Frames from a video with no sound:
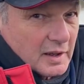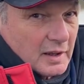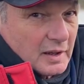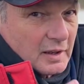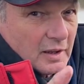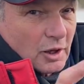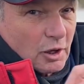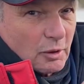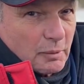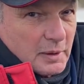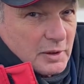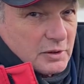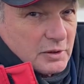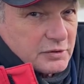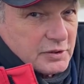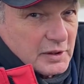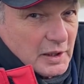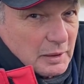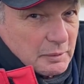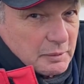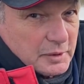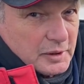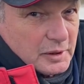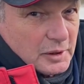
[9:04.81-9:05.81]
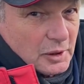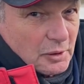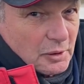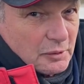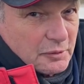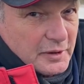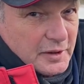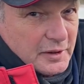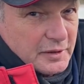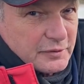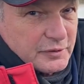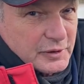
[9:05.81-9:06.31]
I hope that's helped you. Hope you
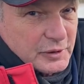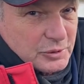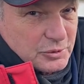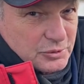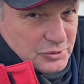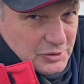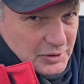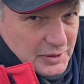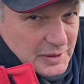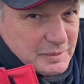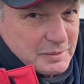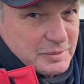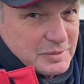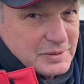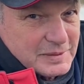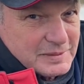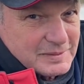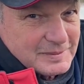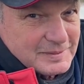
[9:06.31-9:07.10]
had a few tips.